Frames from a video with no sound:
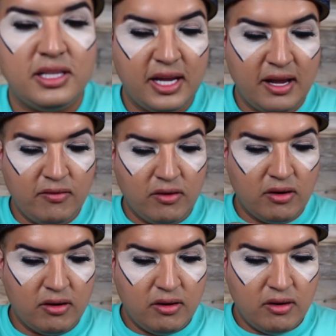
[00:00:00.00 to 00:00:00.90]
thing
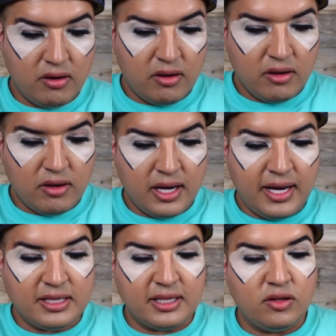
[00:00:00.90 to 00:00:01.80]
ever. And it
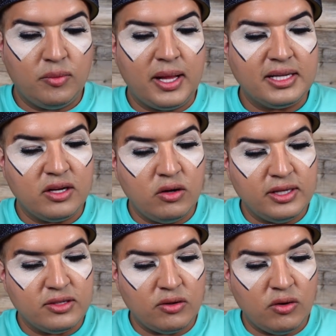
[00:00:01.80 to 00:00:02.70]
has like little plastic. Oh,
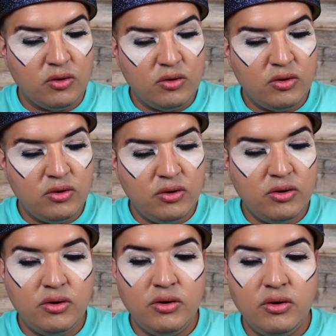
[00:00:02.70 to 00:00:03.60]
these are.
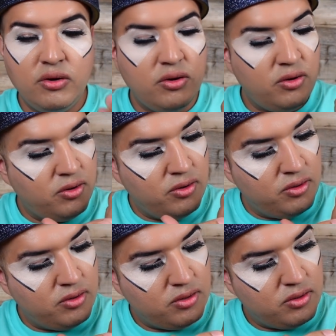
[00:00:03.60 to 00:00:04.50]
Oh.